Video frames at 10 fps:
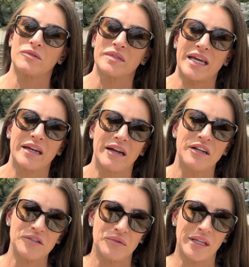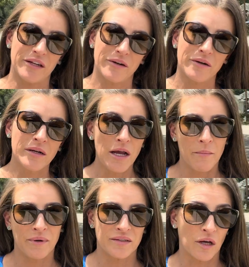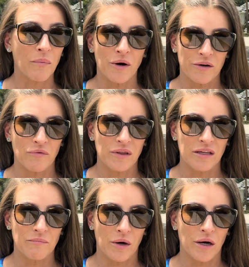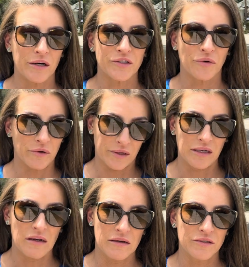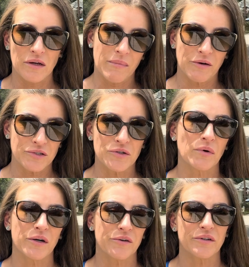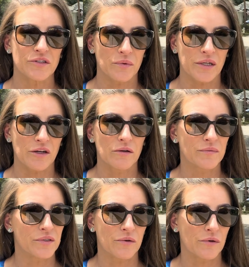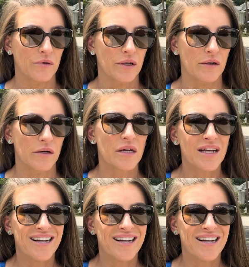which was added on to later, but it's all part of Woodland Park, totaling about 220 homes total here.